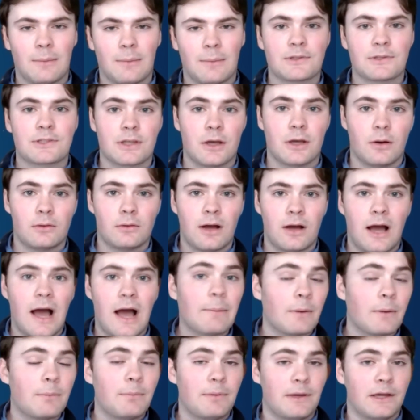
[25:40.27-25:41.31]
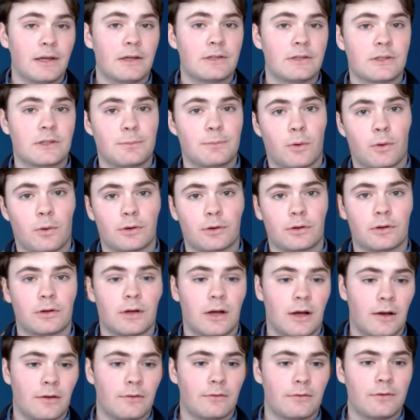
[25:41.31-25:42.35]
So I'm a big supporter
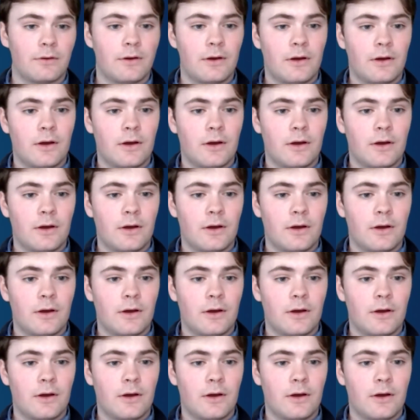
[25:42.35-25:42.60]
of